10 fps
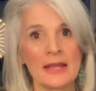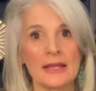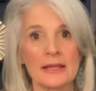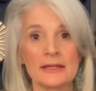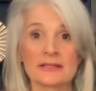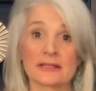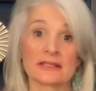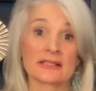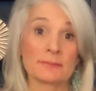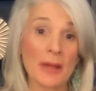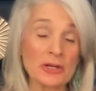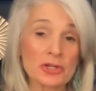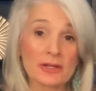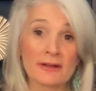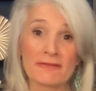It is
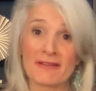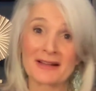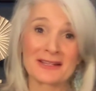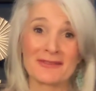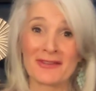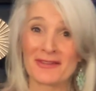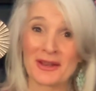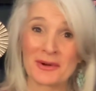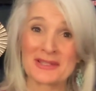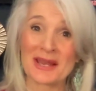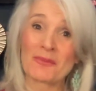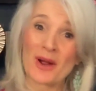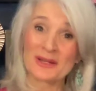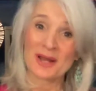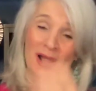especially effective if there is a
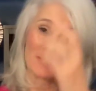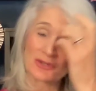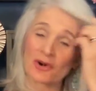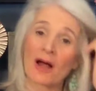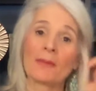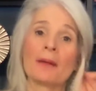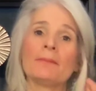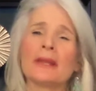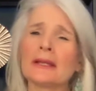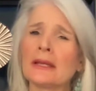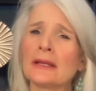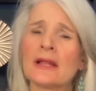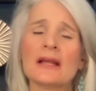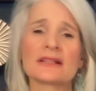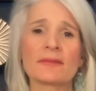one-time trauma,
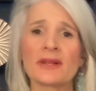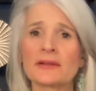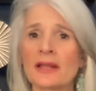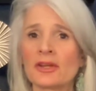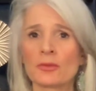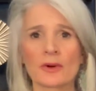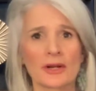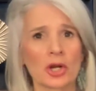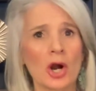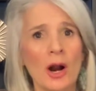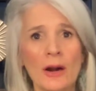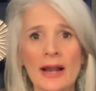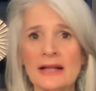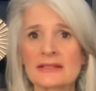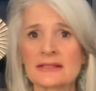meaning something like you were in a car
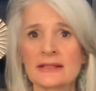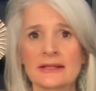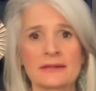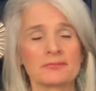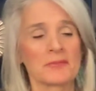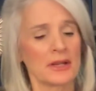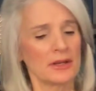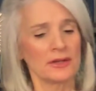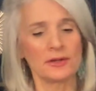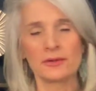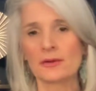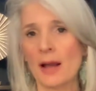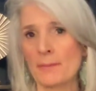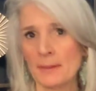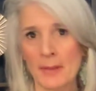accident, you
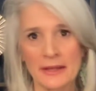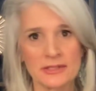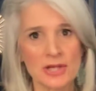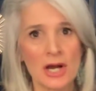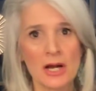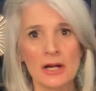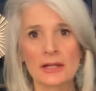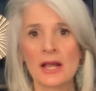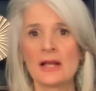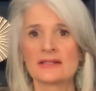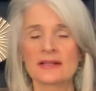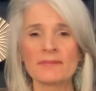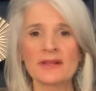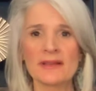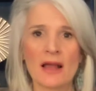got bit by a dog,
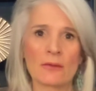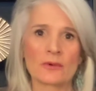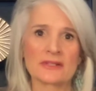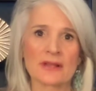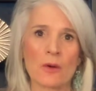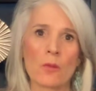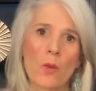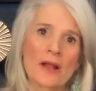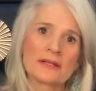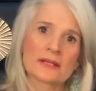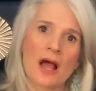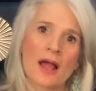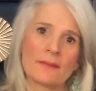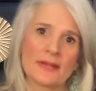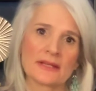something that was a
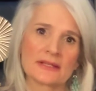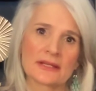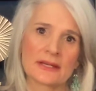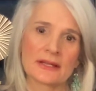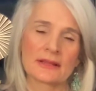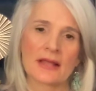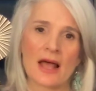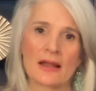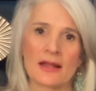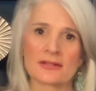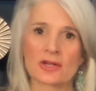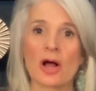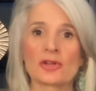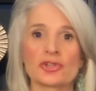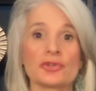one-time incident that has
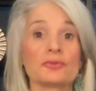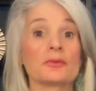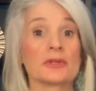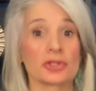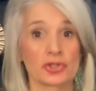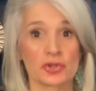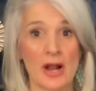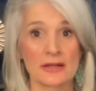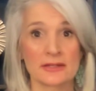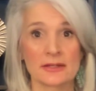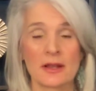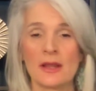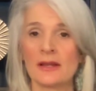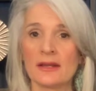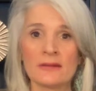caused you distress.
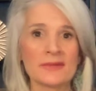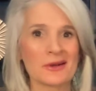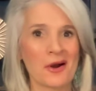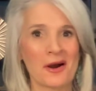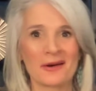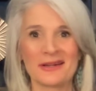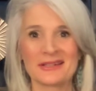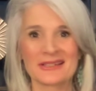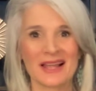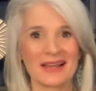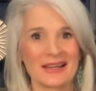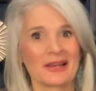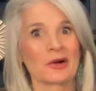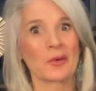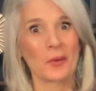EMDR is like
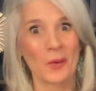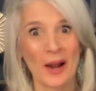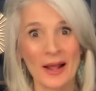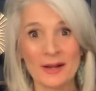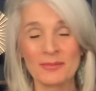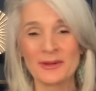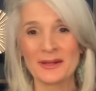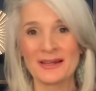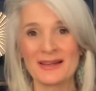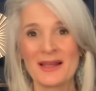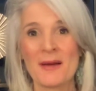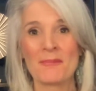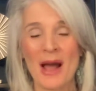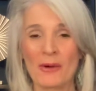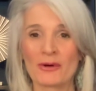incredibly
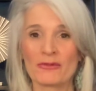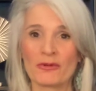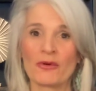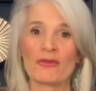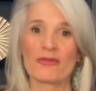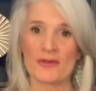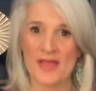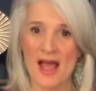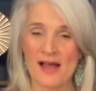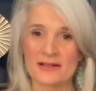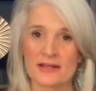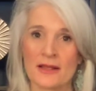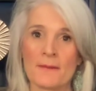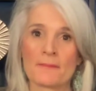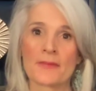powerful for that.
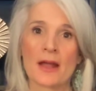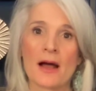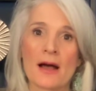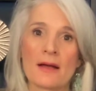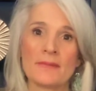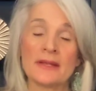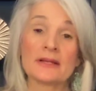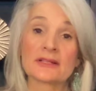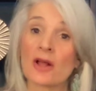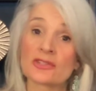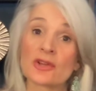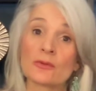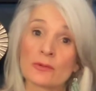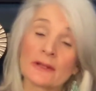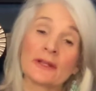It is also
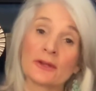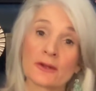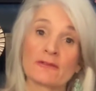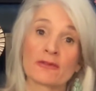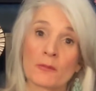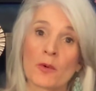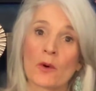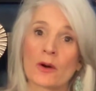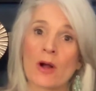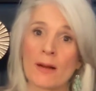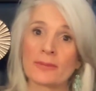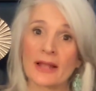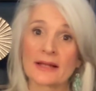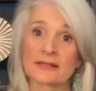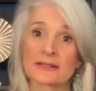really good for more
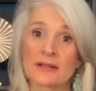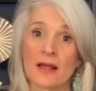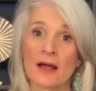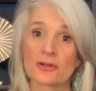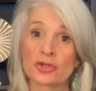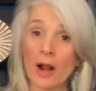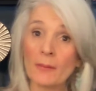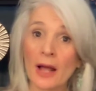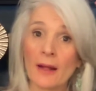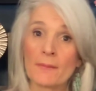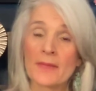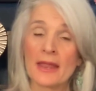complex trauma.